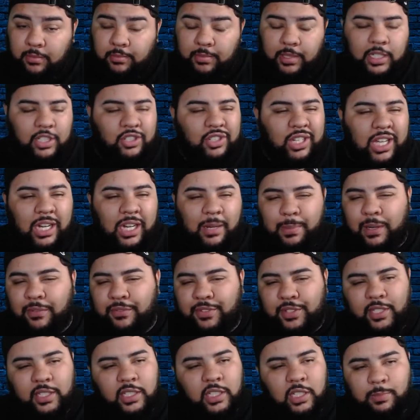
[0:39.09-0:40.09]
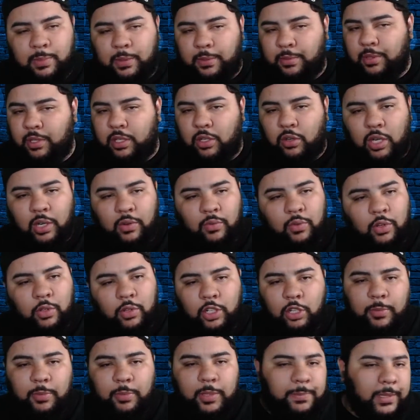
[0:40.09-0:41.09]
because you got to preface it because people go off, well,
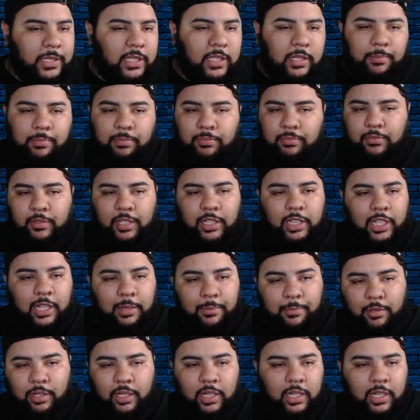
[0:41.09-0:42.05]
you must be some liberal.